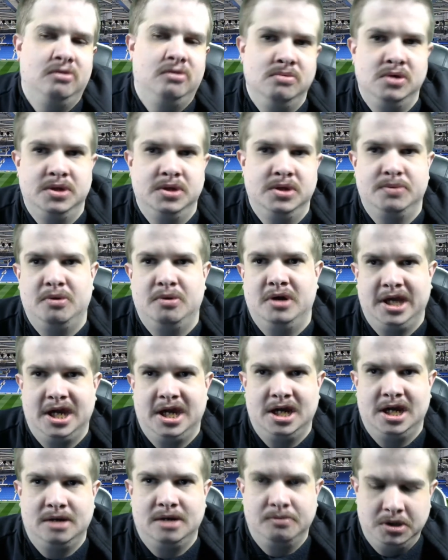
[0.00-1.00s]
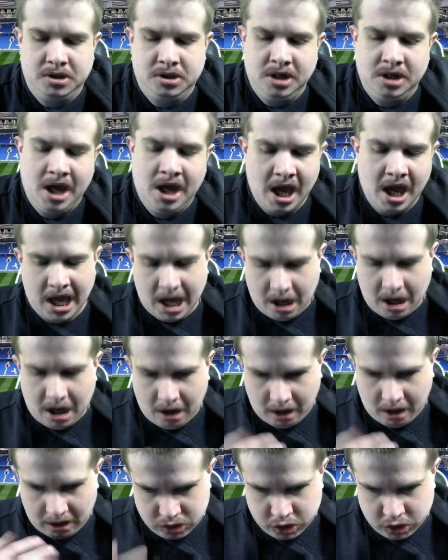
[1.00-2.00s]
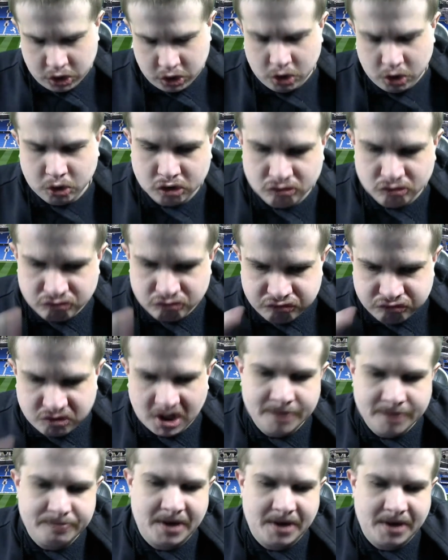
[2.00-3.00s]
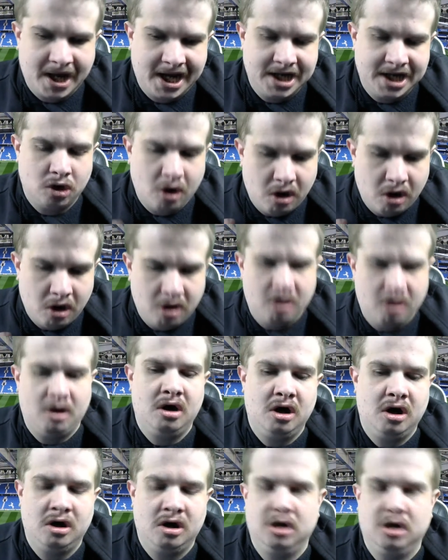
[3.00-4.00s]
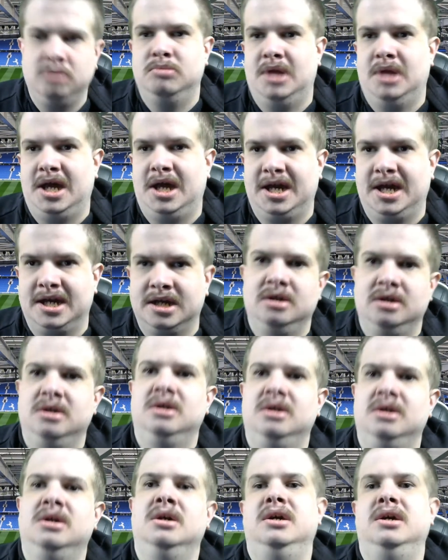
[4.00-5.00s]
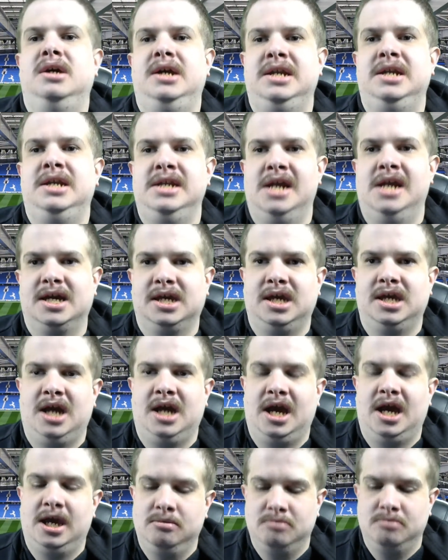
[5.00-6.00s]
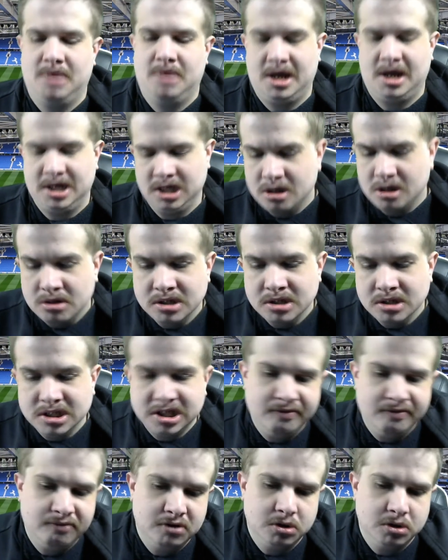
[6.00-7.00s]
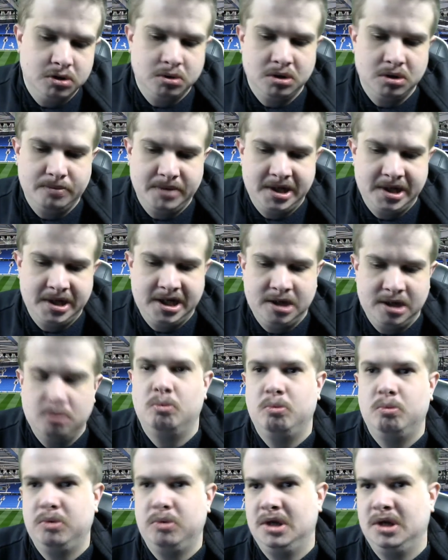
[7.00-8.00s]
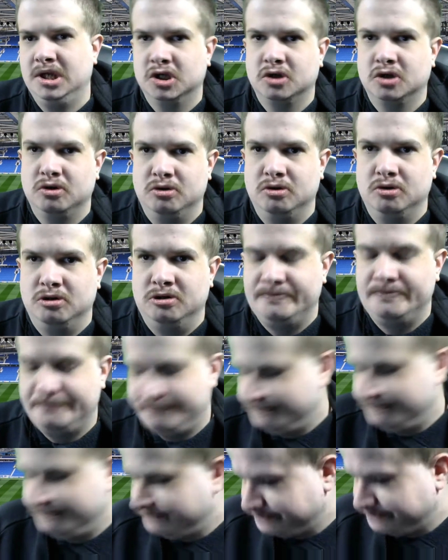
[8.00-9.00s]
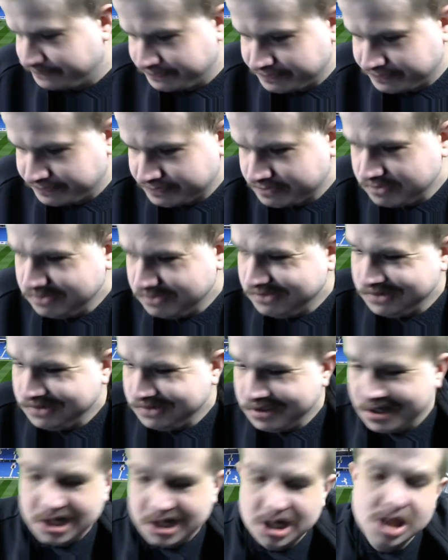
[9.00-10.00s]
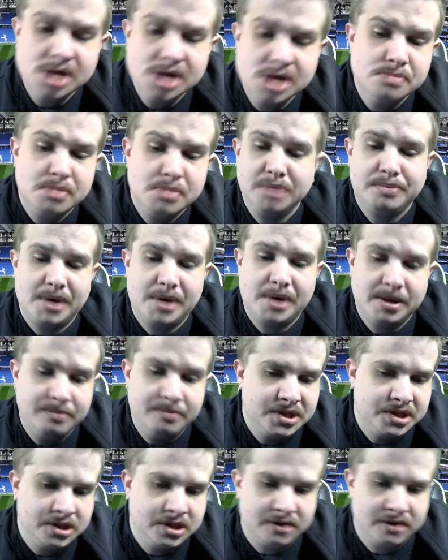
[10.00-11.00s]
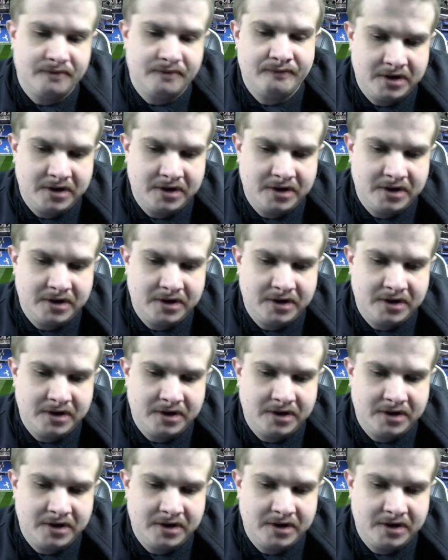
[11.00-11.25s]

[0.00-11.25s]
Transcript: by the Albion. You could have replayed our home leg in that game, and the only difference would have been we score. Now, my opponent is a free